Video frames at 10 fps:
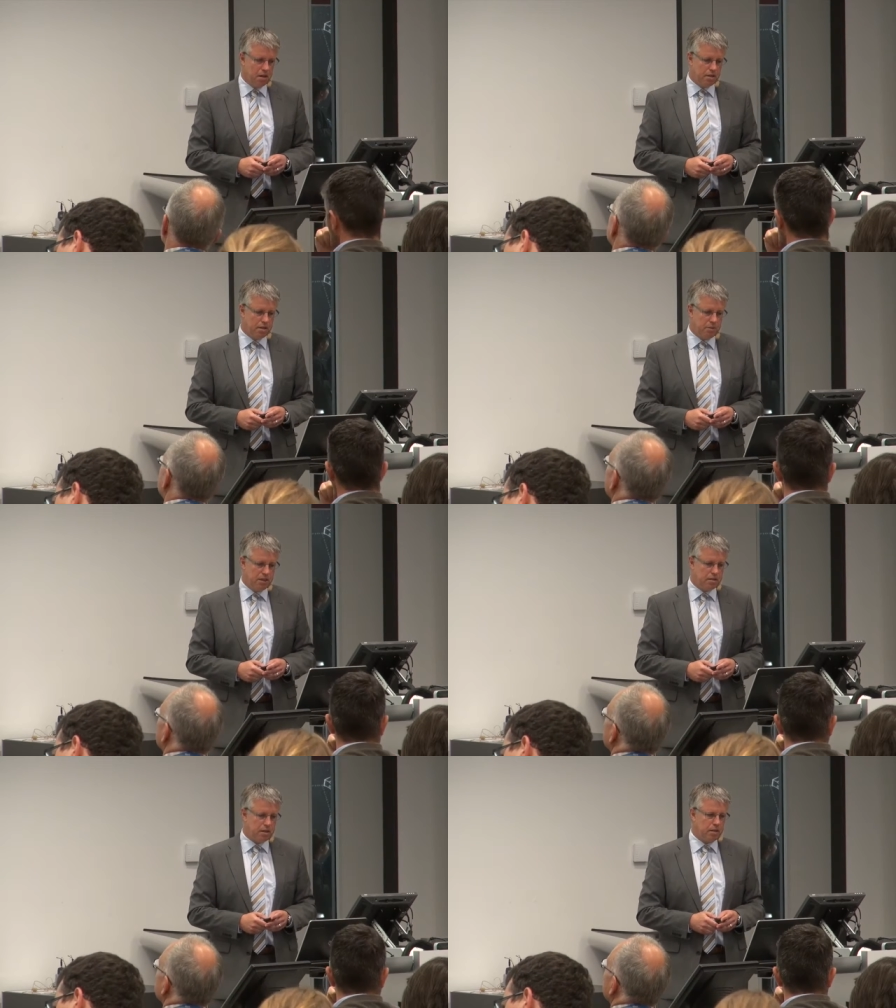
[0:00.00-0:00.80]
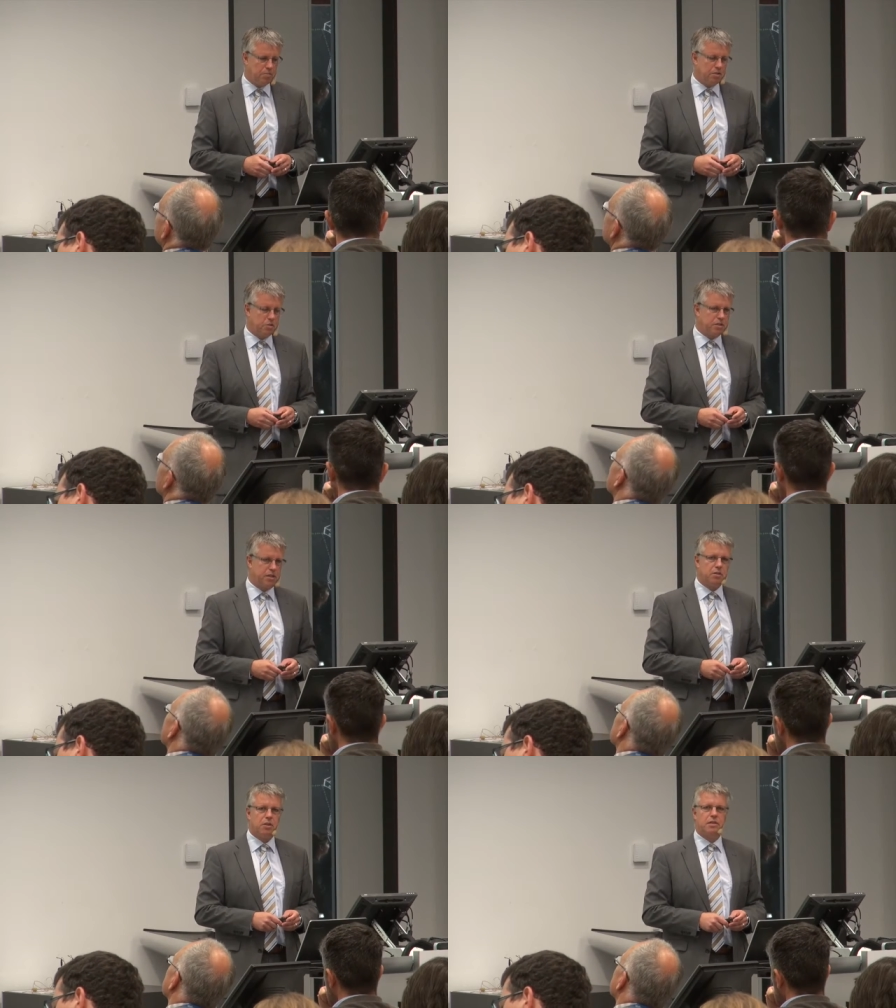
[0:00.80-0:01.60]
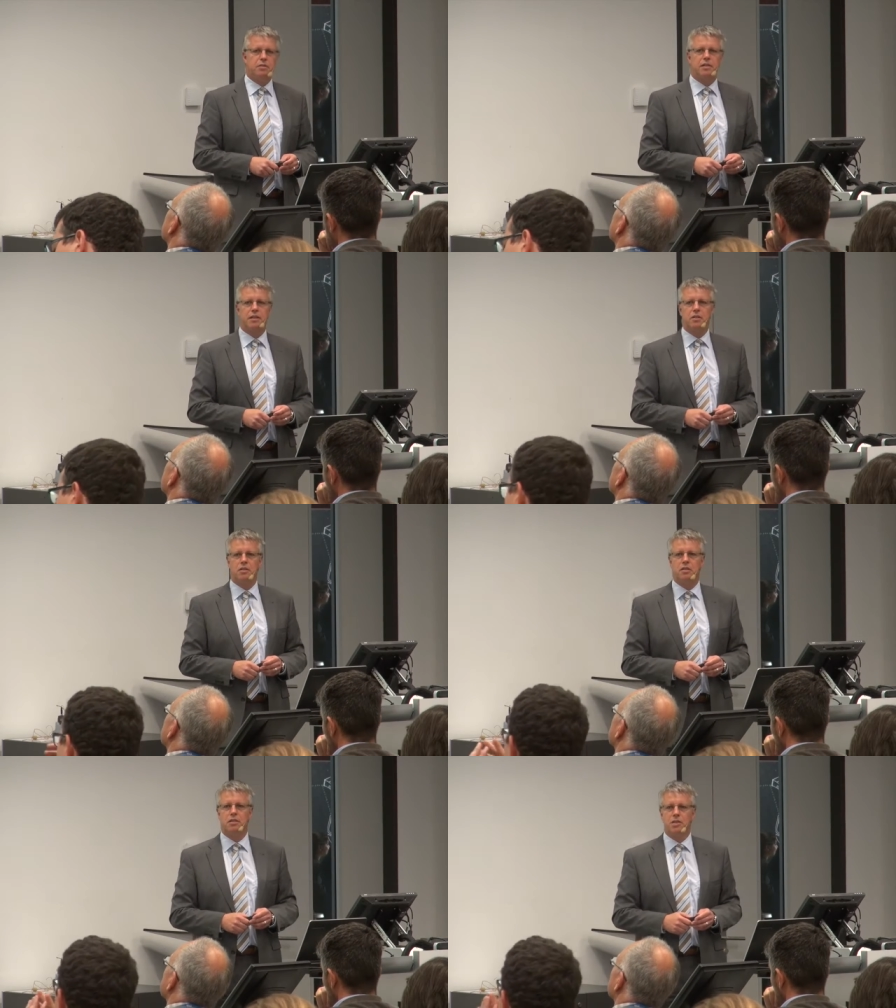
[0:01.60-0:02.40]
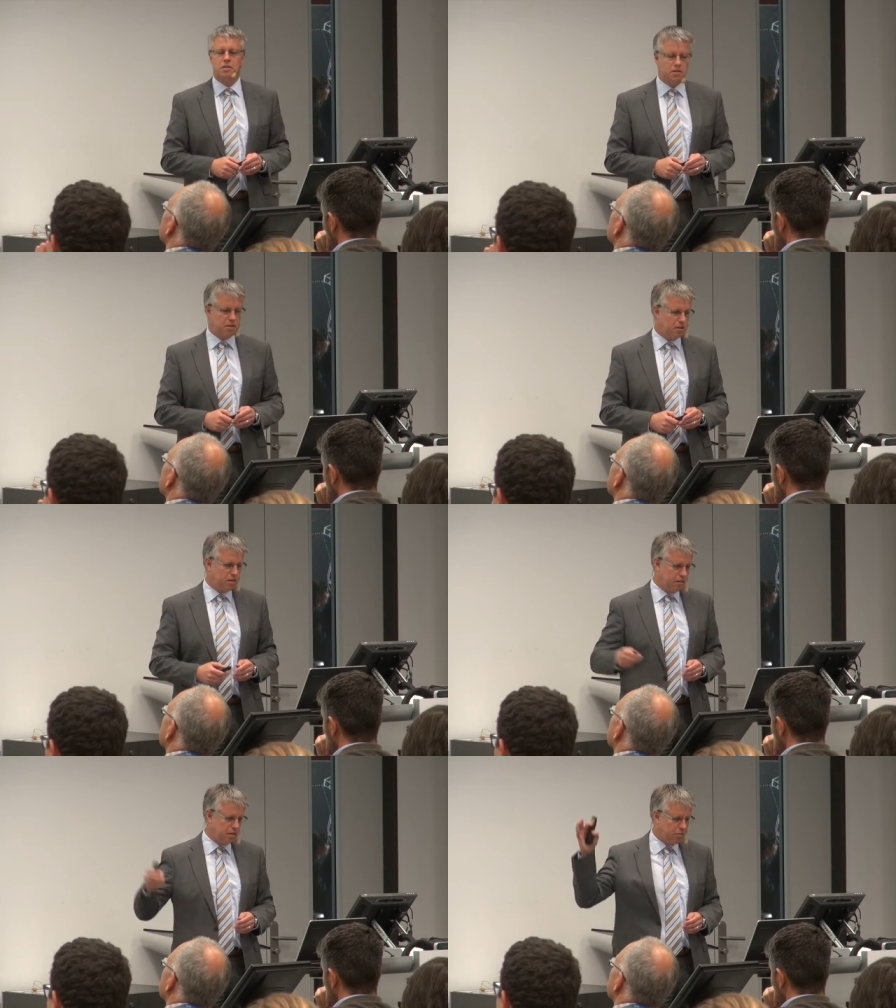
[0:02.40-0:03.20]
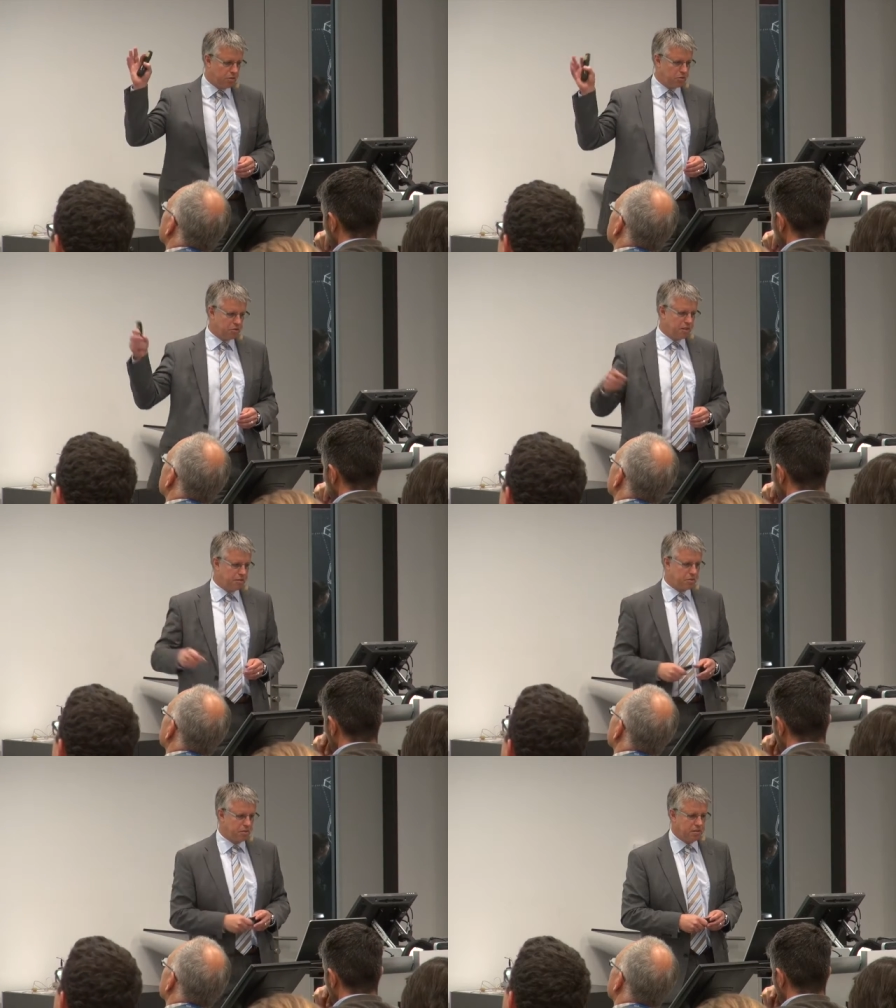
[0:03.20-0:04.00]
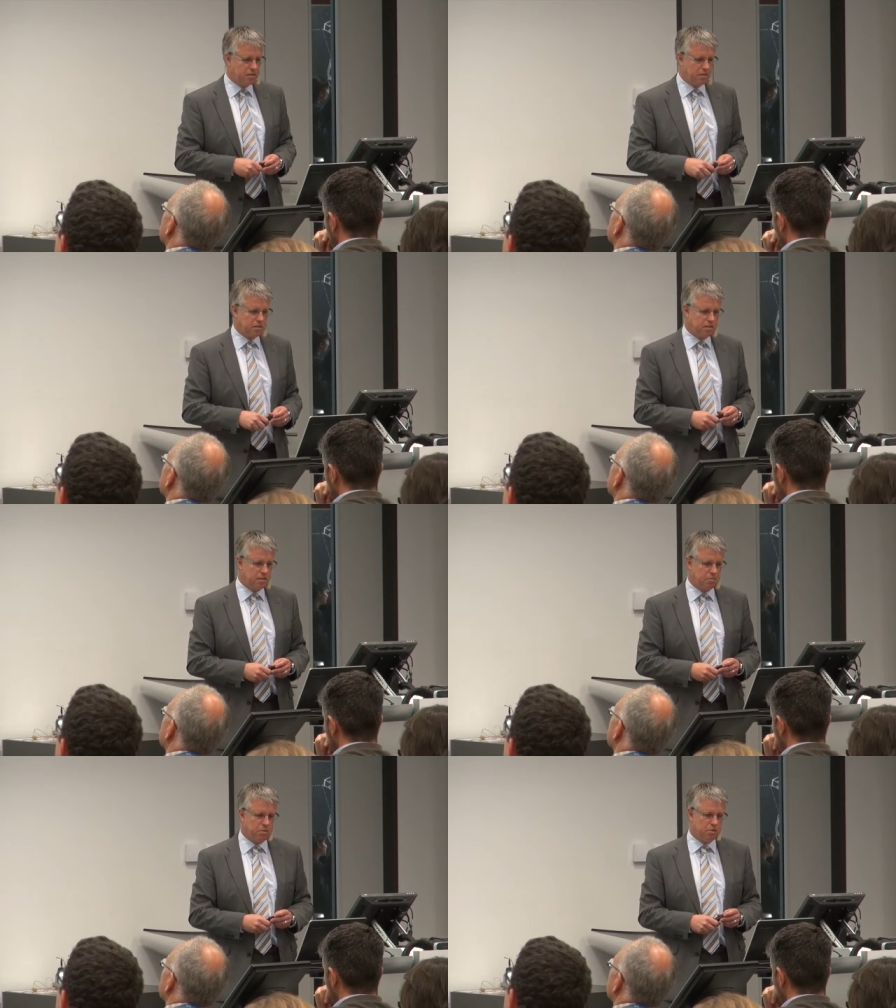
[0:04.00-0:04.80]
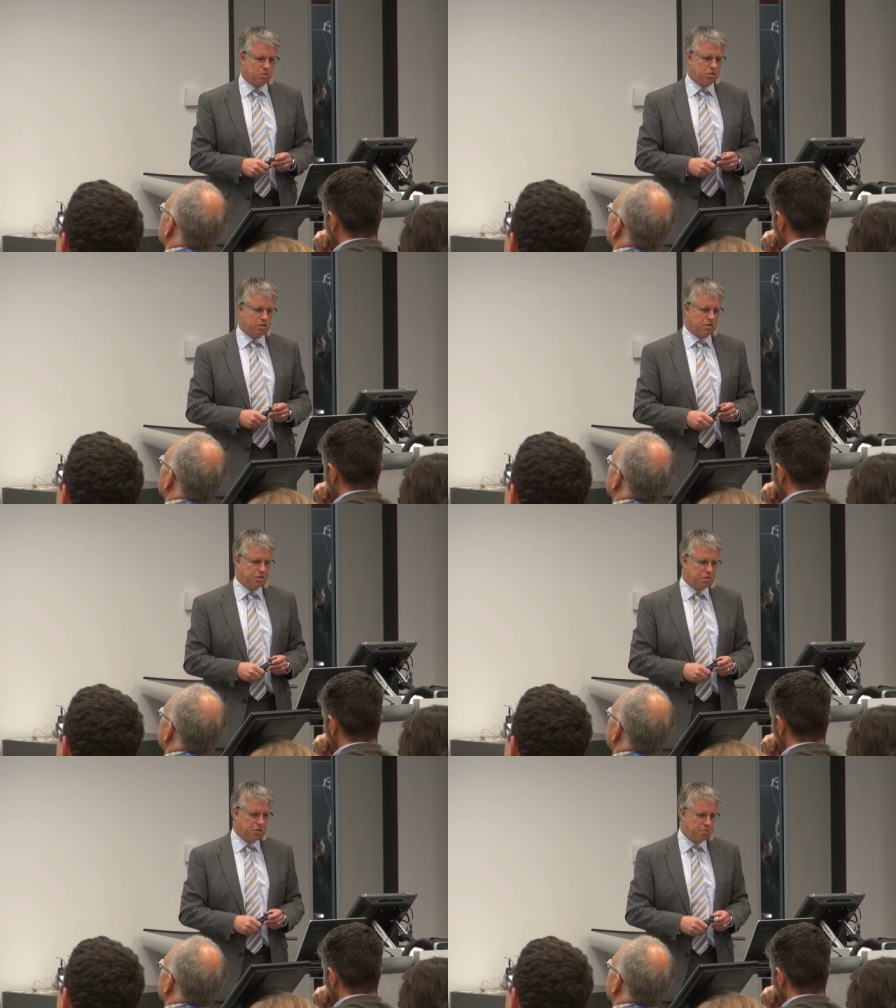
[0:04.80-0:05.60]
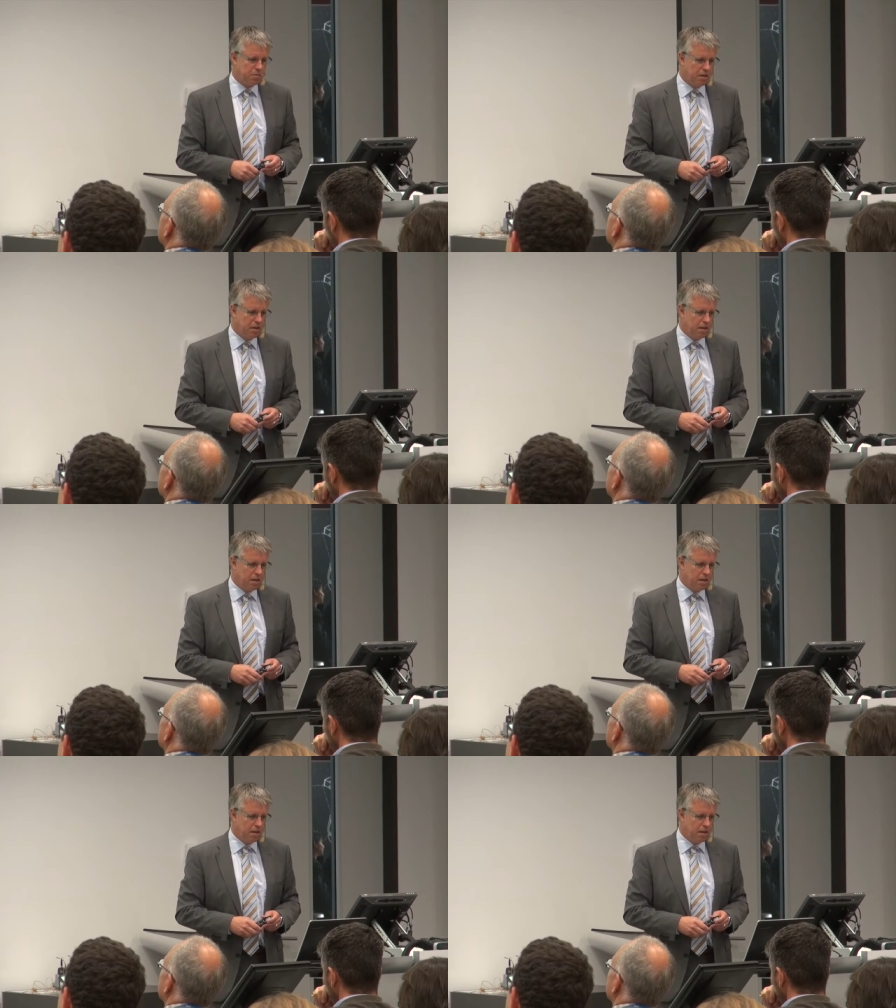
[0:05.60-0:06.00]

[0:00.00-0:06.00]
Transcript: In the meantime, there were several international activities started. I won't read through it. You can see it mostly in Europe.